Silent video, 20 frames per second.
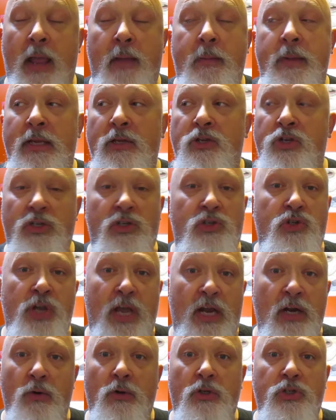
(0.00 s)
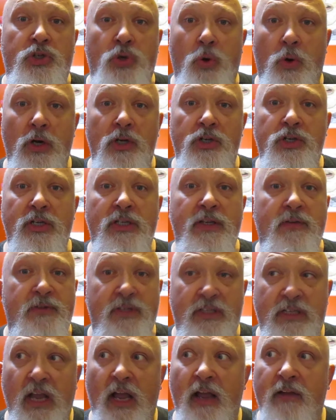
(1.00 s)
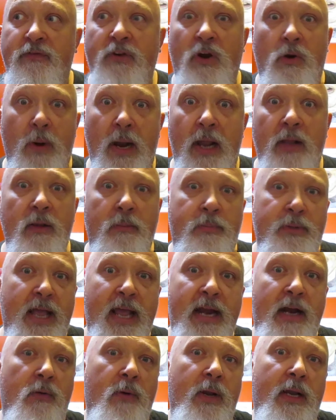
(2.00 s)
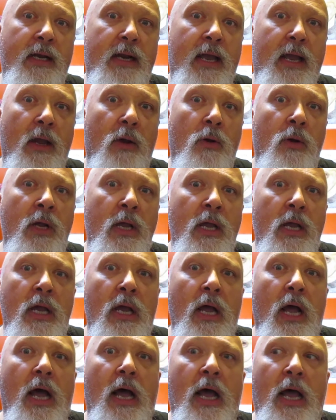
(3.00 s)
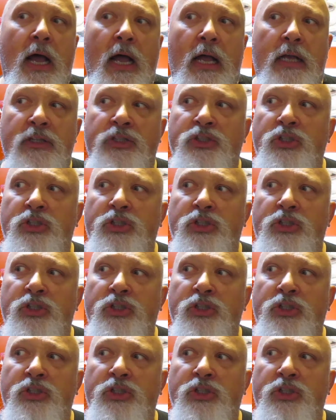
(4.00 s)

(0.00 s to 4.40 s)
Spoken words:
mean just general shortages of stuff around the planet right now. I'll